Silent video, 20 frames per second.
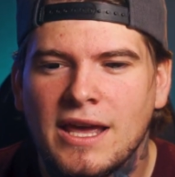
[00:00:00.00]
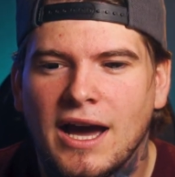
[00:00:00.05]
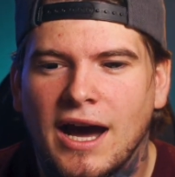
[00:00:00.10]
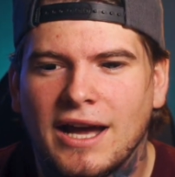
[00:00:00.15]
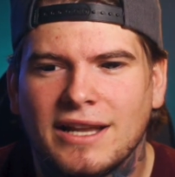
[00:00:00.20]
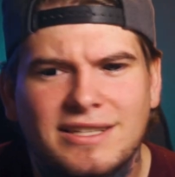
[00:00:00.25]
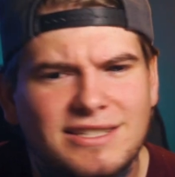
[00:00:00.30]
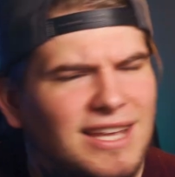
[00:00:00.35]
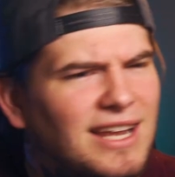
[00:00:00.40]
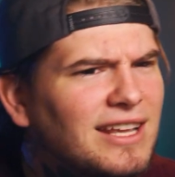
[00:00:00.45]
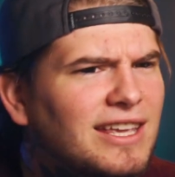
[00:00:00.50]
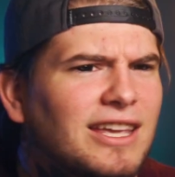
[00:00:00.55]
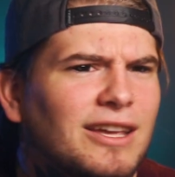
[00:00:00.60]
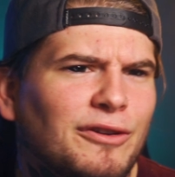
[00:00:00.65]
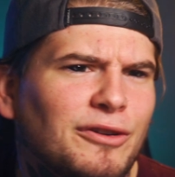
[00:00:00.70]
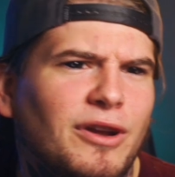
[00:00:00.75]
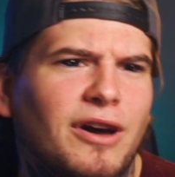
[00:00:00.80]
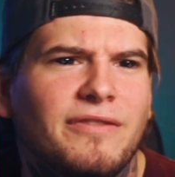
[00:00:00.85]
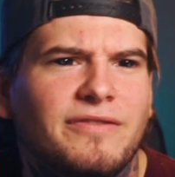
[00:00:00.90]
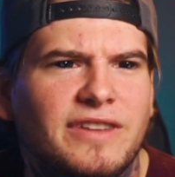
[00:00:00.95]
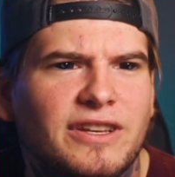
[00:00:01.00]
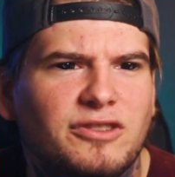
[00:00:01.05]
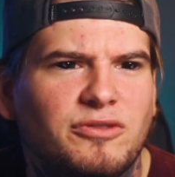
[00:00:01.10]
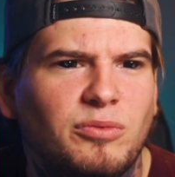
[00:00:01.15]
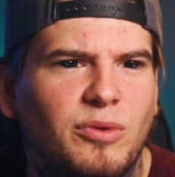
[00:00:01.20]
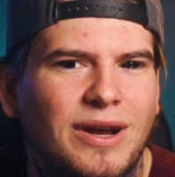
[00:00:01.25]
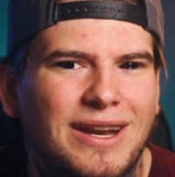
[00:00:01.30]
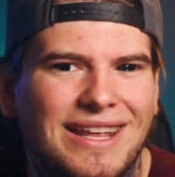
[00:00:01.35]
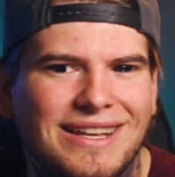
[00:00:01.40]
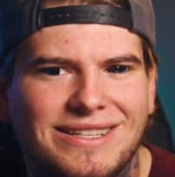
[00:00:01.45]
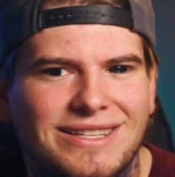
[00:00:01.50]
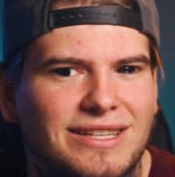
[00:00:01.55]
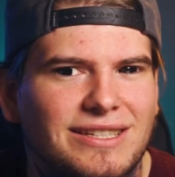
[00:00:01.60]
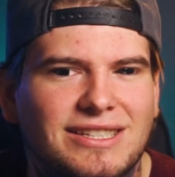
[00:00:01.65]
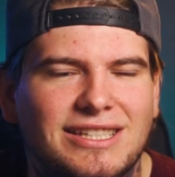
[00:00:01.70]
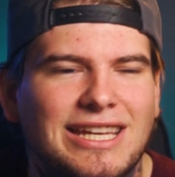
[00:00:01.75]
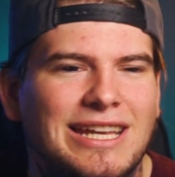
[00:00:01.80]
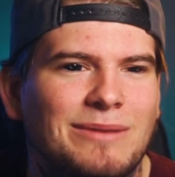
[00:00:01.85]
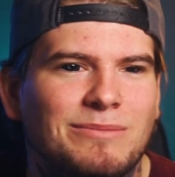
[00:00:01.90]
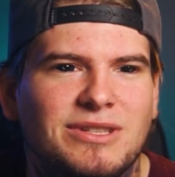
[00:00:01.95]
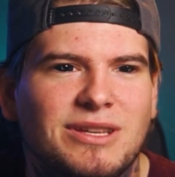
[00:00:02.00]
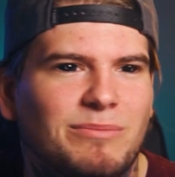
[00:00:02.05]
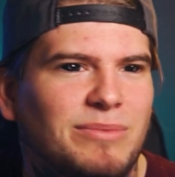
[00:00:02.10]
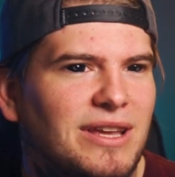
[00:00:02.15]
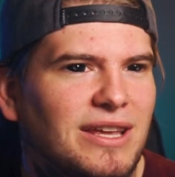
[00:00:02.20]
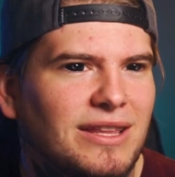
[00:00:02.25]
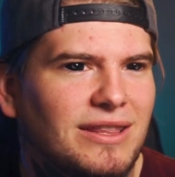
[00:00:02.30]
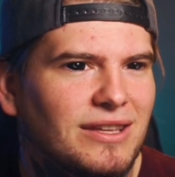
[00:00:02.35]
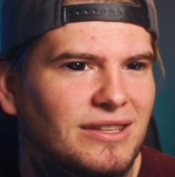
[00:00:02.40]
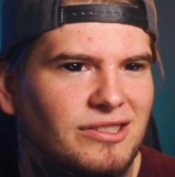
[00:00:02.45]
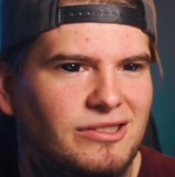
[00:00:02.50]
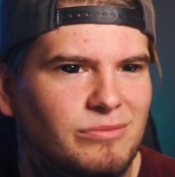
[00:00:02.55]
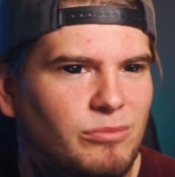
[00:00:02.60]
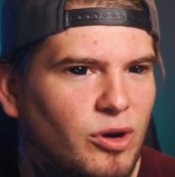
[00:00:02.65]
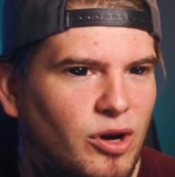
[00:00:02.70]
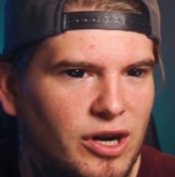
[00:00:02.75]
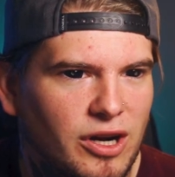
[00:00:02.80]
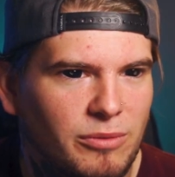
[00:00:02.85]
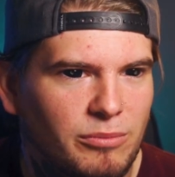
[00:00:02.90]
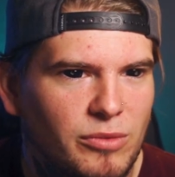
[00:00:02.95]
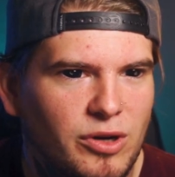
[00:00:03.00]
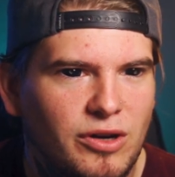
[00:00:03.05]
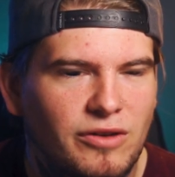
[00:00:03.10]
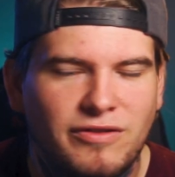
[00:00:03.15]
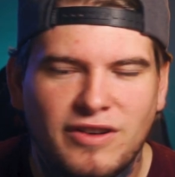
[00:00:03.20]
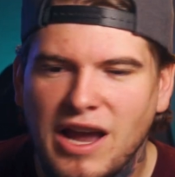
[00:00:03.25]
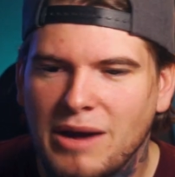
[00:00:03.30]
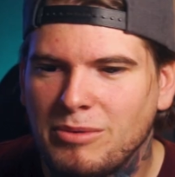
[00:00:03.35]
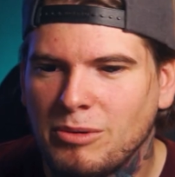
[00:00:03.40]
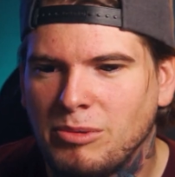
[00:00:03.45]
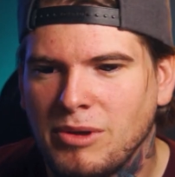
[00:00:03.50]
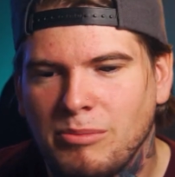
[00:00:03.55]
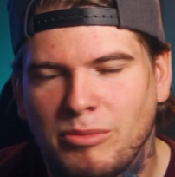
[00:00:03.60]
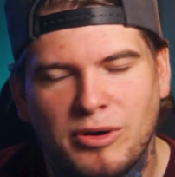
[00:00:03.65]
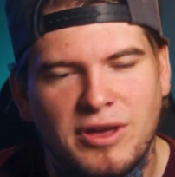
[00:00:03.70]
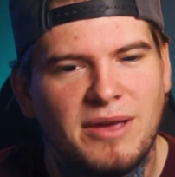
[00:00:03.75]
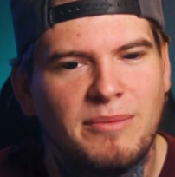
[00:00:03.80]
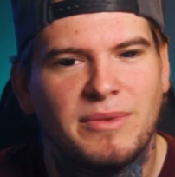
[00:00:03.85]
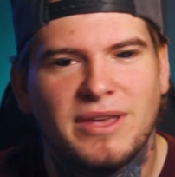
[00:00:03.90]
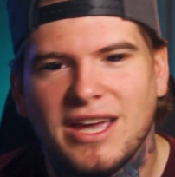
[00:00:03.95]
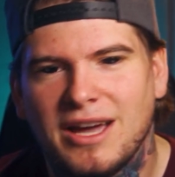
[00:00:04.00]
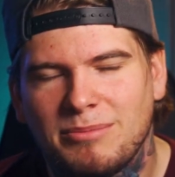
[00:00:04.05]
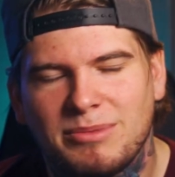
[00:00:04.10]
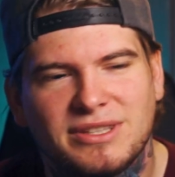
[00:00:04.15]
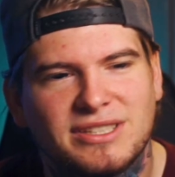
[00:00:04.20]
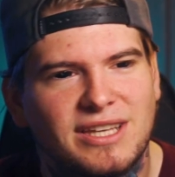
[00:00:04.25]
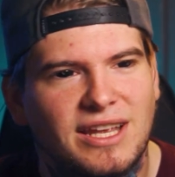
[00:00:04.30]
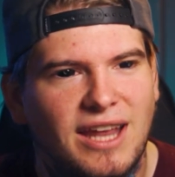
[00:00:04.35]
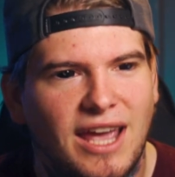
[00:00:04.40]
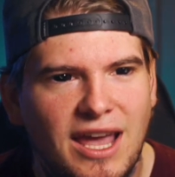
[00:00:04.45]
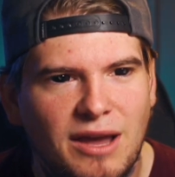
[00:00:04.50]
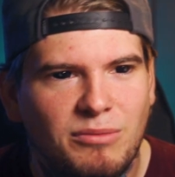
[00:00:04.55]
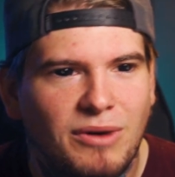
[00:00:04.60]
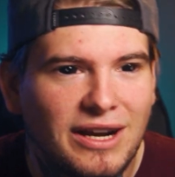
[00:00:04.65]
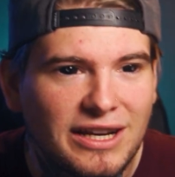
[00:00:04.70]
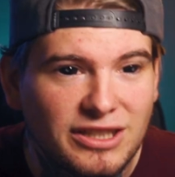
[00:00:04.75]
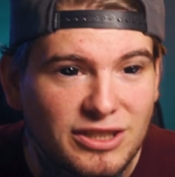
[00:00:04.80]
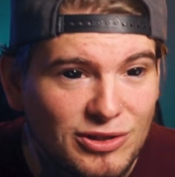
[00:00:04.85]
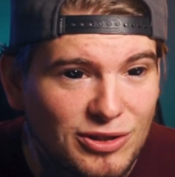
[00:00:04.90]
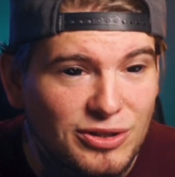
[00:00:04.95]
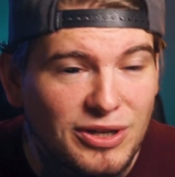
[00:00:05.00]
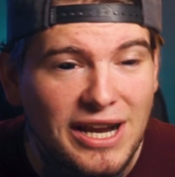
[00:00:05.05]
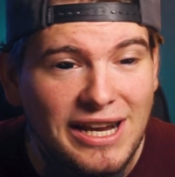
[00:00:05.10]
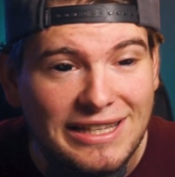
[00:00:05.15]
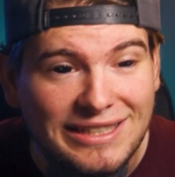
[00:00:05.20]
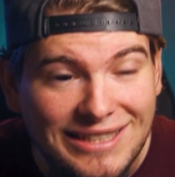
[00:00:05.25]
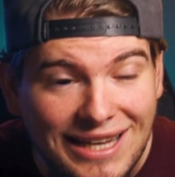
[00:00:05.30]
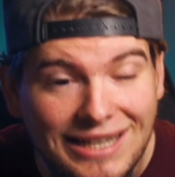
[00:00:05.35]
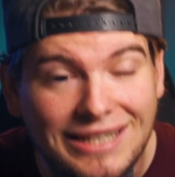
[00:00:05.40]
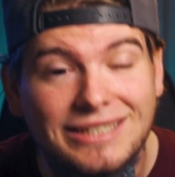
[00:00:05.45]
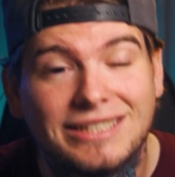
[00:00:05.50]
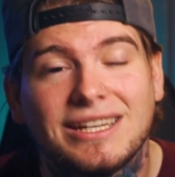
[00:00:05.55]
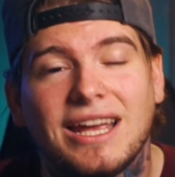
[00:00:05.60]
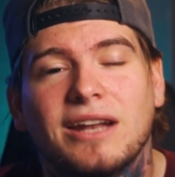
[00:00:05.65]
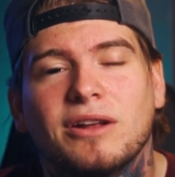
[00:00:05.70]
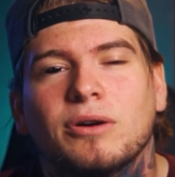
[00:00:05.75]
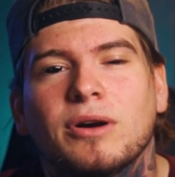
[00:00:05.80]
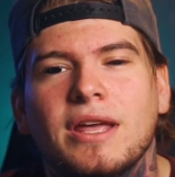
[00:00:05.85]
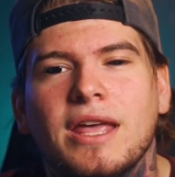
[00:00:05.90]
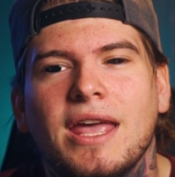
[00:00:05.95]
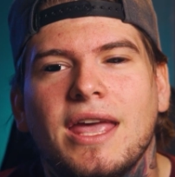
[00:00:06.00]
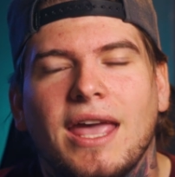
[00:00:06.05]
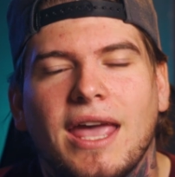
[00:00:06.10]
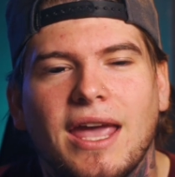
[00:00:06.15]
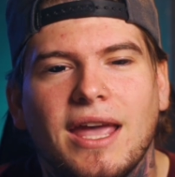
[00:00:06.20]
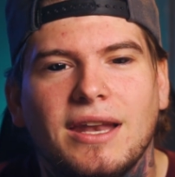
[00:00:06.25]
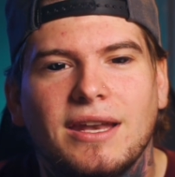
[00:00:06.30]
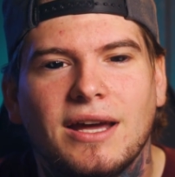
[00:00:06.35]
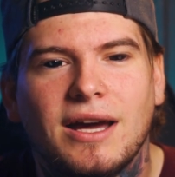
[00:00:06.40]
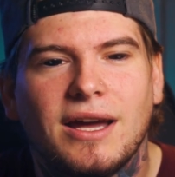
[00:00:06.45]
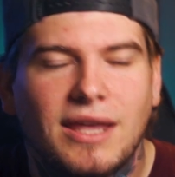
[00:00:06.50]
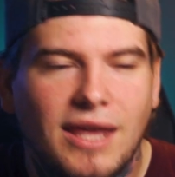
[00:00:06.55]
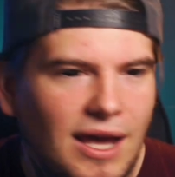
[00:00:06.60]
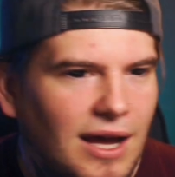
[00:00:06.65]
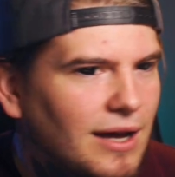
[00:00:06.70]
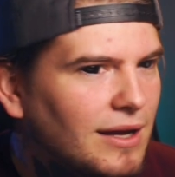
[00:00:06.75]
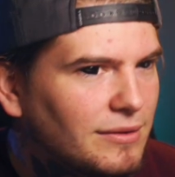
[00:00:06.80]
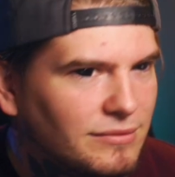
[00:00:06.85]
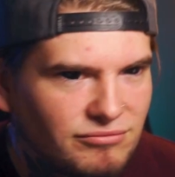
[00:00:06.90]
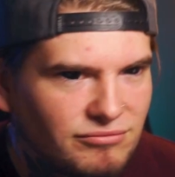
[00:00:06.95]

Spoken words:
Instead of killing off this one, it just seemed to be the smarter move. A couple people hit me up and said, hey, why don't you create a second channel? And yeah,